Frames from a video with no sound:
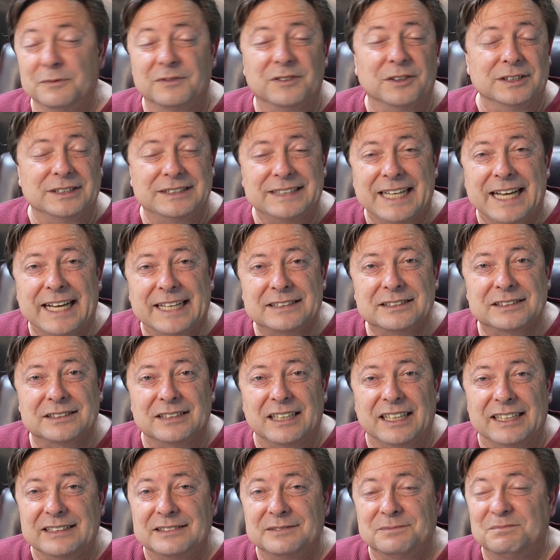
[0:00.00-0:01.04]
for text
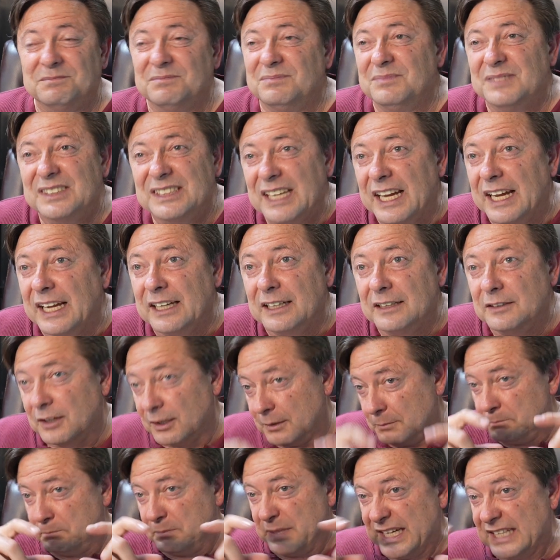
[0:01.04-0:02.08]
like saying the
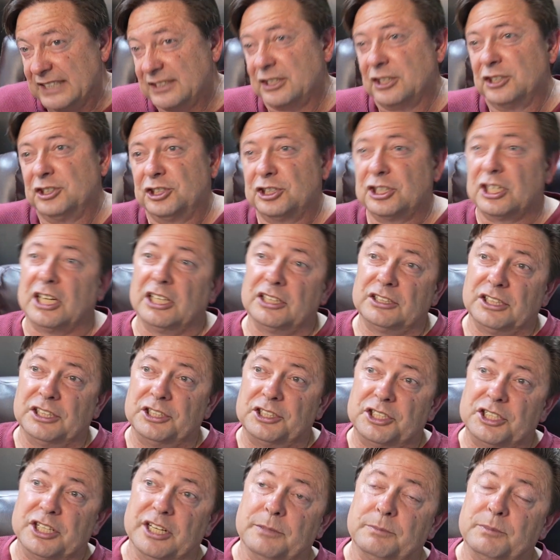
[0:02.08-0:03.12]
best chocolate
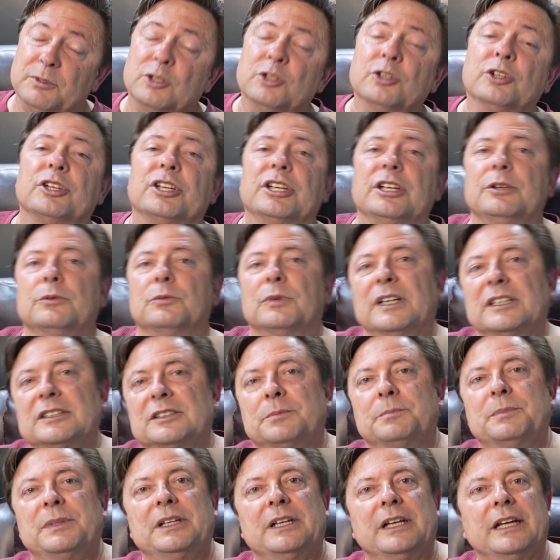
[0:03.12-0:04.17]
chip cookie
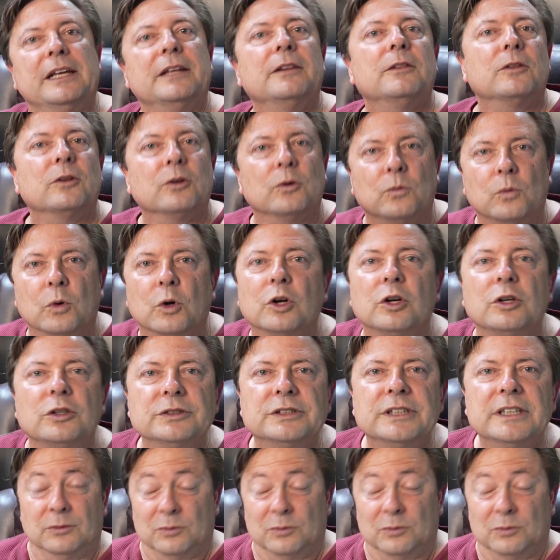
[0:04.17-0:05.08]
recipe in the world.